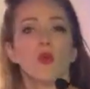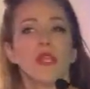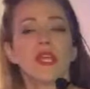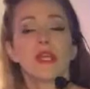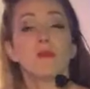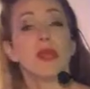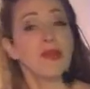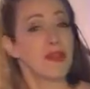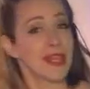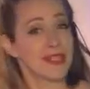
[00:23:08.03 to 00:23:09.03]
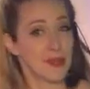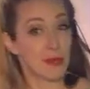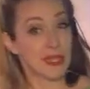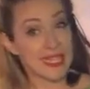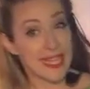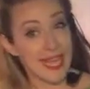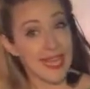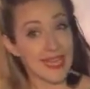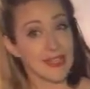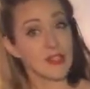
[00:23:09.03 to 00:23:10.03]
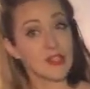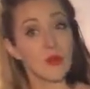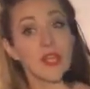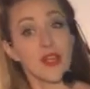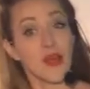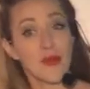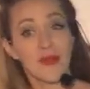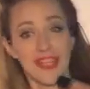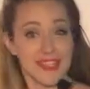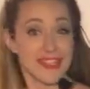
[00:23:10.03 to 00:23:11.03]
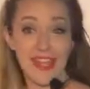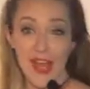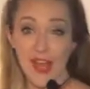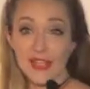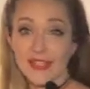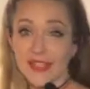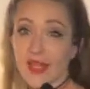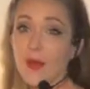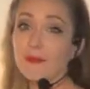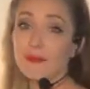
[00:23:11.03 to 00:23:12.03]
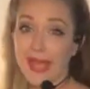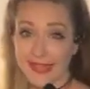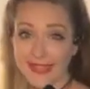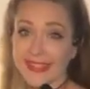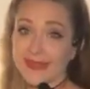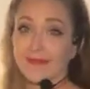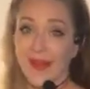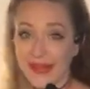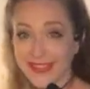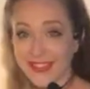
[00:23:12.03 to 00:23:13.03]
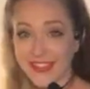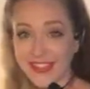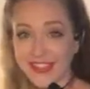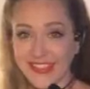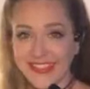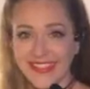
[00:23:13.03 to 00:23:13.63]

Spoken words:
We can compare that to plie, so we know that it's not a bent knee posture.